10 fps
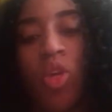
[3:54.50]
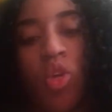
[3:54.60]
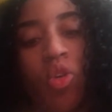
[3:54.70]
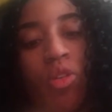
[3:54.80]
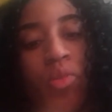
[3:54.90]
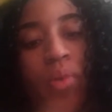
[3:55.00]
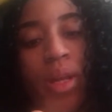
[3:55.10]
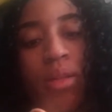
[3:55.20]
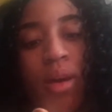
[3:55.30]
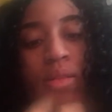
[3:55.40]
can also wear
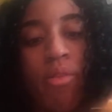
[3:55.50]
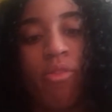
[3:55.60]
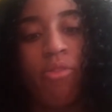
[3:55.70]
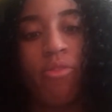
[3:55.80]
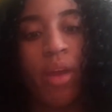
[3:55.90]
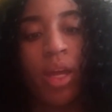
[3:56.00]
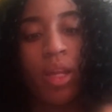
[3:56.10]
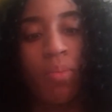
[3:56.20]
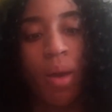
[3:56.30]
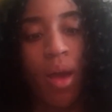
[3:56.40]
this as a
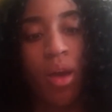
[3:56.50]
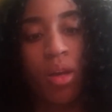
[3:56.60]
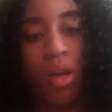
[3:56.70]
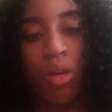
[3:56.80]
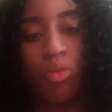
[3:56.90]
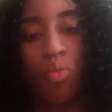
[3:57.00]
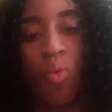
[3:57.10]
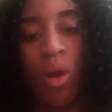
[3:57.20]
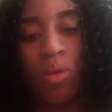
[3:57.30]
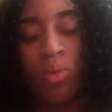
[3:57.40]
fanny pack as
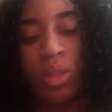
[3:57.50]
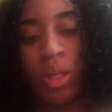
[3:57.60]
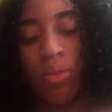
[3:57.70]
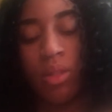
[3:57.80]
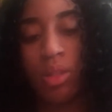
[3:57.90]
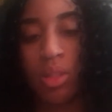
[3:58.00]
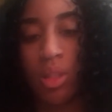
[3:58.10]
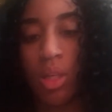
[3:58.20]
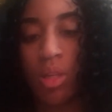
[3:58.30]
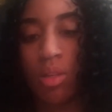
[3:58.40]
well, which I've
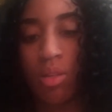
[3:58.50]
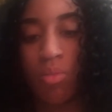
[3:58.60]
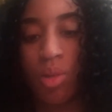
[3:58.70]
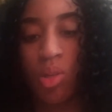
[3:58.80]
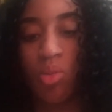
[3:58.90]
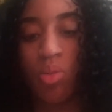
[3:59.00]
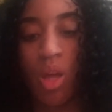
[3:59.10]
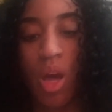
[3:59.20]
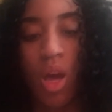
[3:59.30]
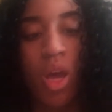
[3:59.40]
seen someone do
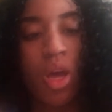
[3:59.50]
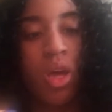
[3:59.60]
that.